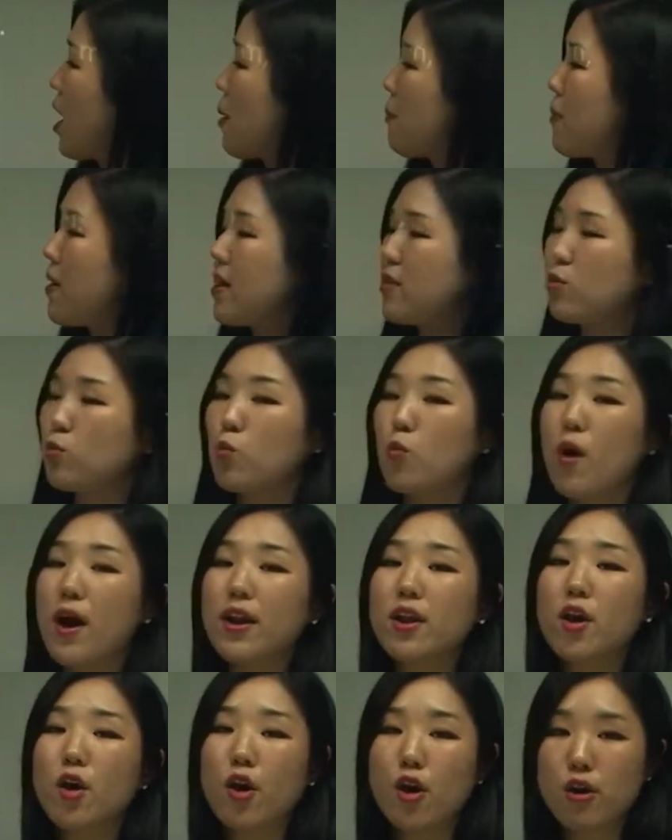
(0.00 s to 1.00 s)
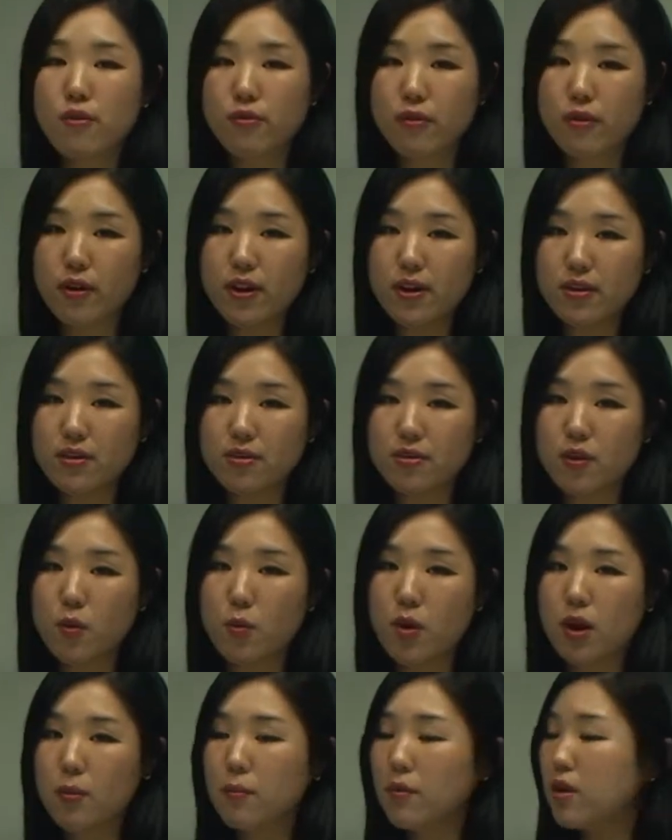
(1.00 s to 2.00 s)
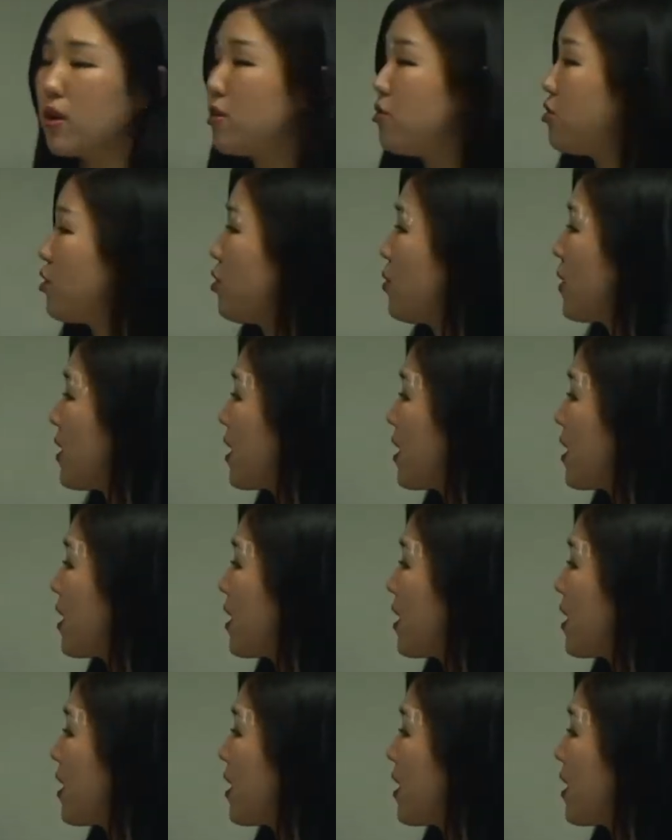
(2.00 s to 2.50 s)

but it's one over it, so what I'm going to do